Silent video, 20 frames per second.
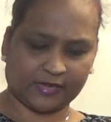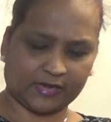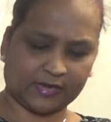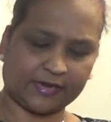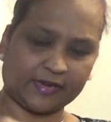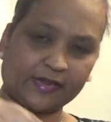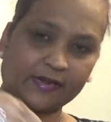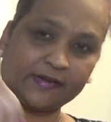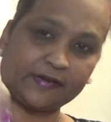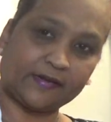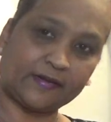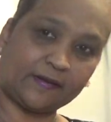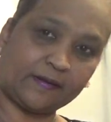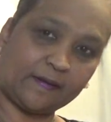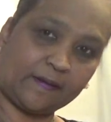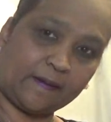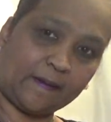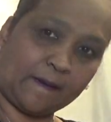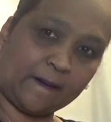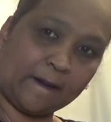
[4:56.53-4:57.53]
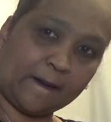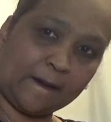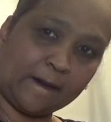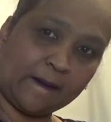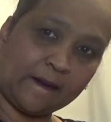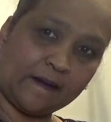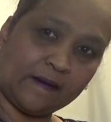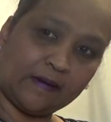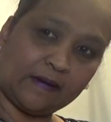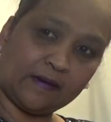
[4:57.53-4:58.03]
Look at that.
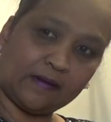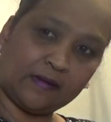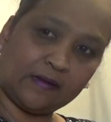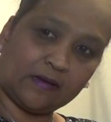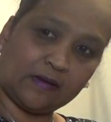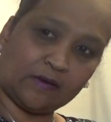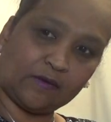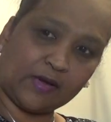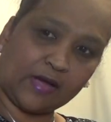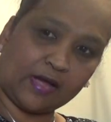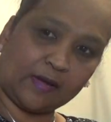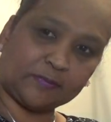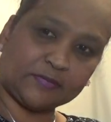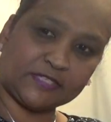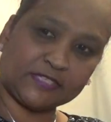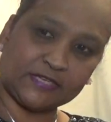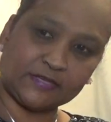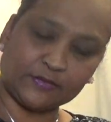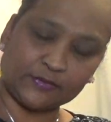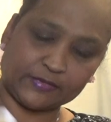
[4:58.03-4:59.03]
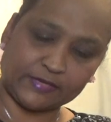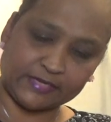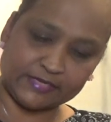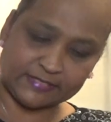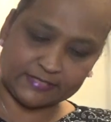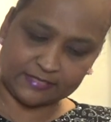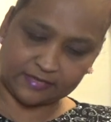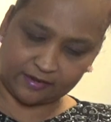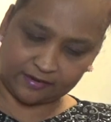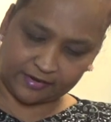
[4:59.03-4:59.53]
How absolutely
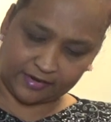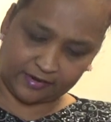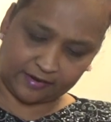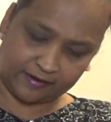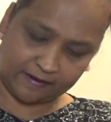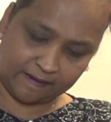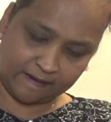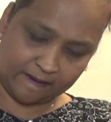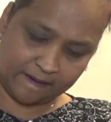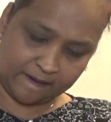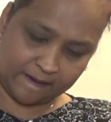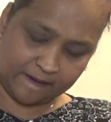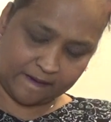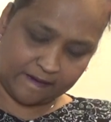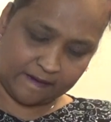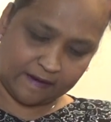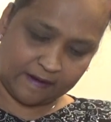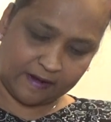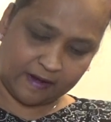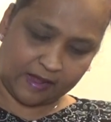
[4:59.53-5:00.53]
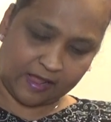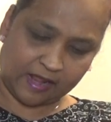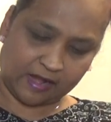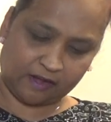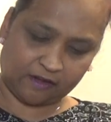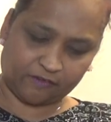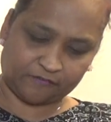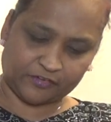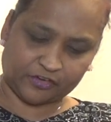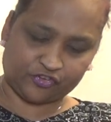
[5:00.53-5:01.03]
stunning. I
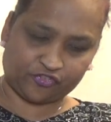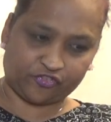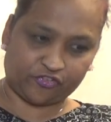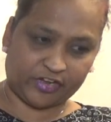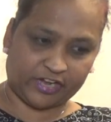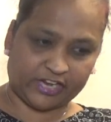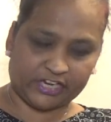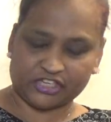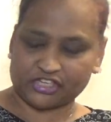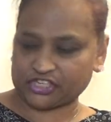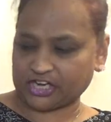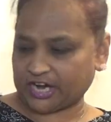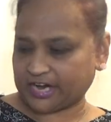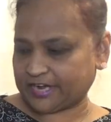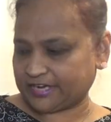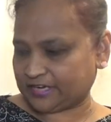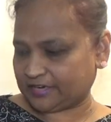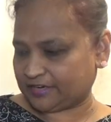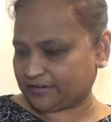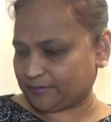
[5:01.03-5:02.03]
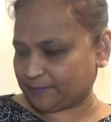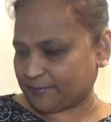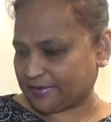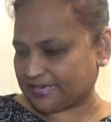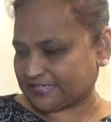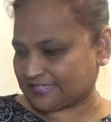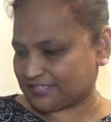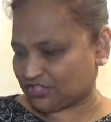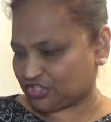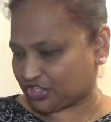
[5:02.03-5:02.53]
love the 3D giant
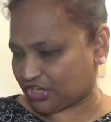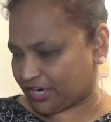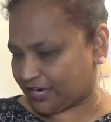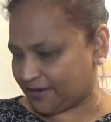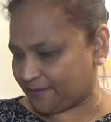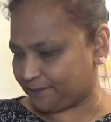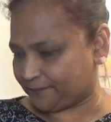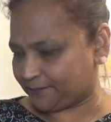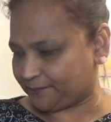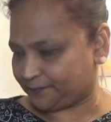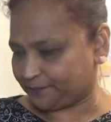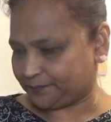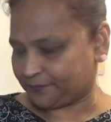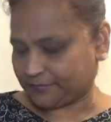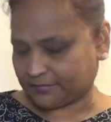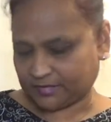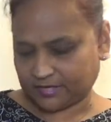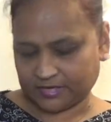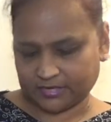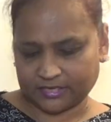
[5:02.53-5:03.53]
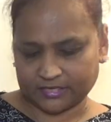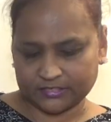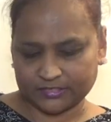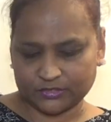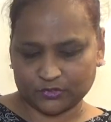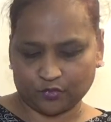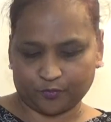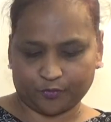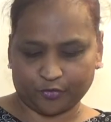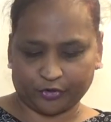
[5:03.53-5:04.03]
mason jar. It is so